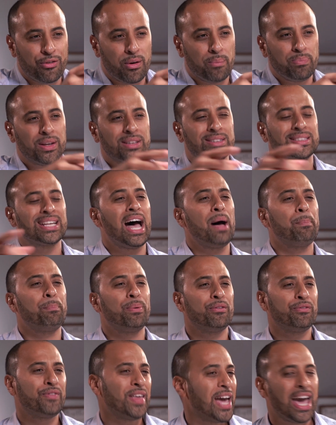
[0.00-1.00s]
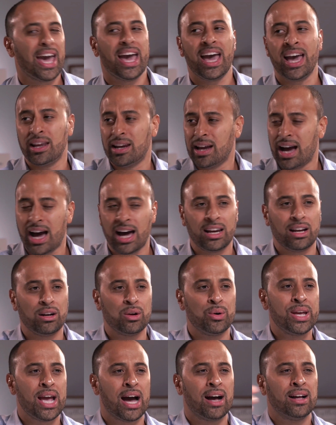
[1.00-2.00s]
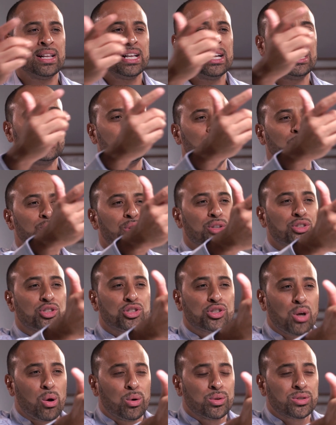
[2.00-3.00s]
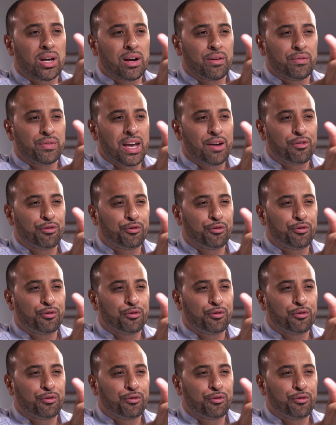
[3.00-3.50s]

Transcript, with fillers: from the top of the head, hallelujah, to the soles of their